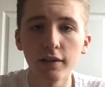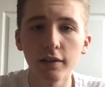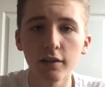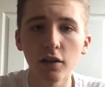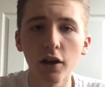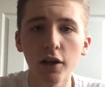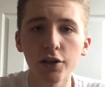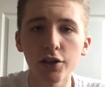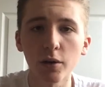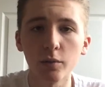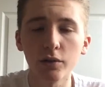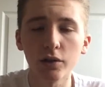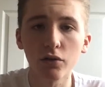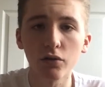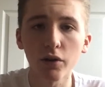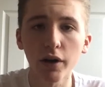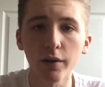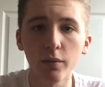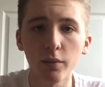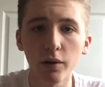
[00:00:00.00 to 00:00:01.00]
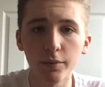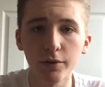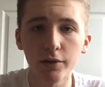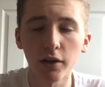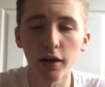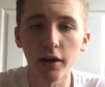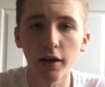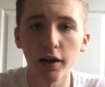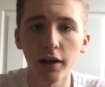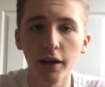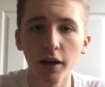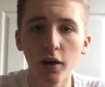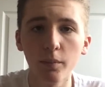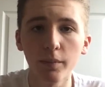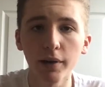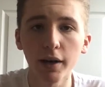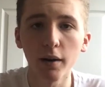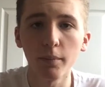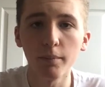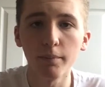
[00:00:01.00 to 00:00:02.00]
SlideShare was a great website and
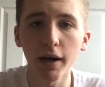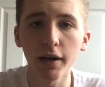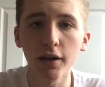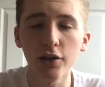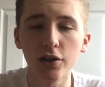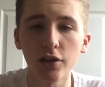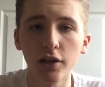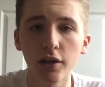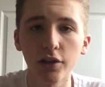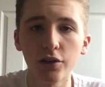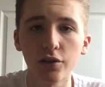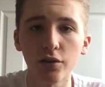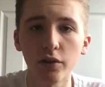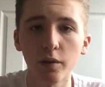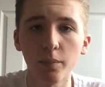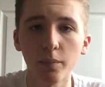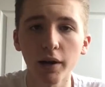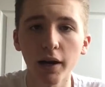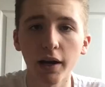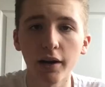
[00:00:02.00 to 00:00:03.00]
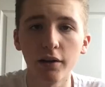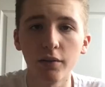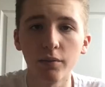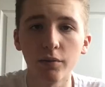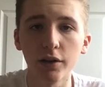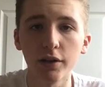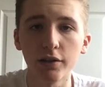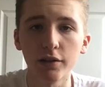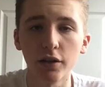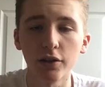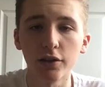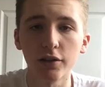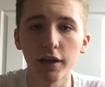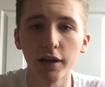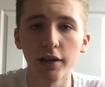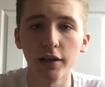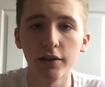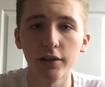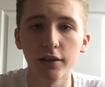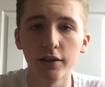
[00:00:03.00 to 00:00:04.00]
helped me out majorly during the planning and research
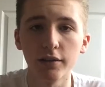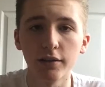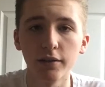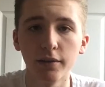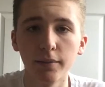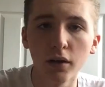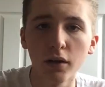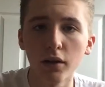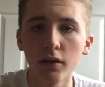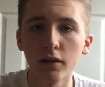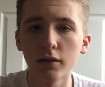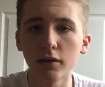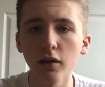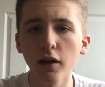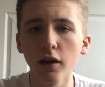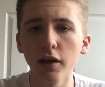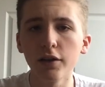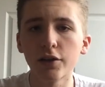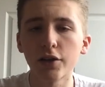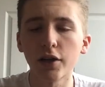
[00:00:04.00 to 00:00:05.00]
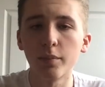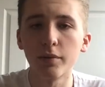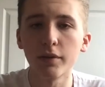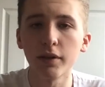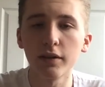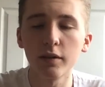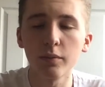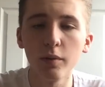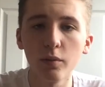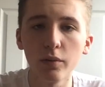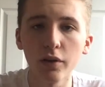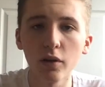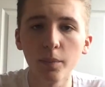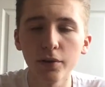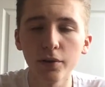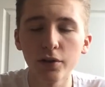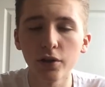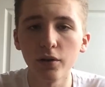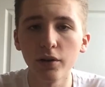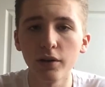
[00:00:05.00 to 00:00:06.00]
stages. SlideShare presented me with the
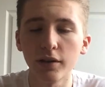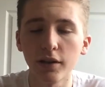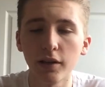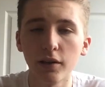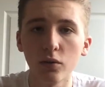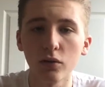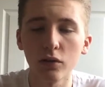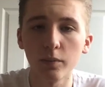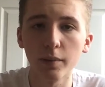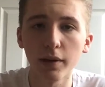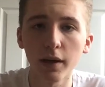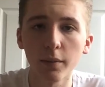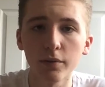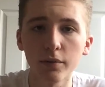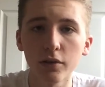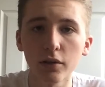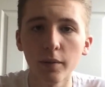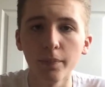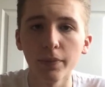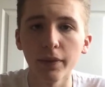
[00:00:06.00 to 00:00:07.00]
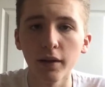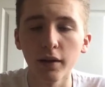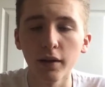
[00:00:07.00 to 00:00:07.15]
opportunity in order to be able to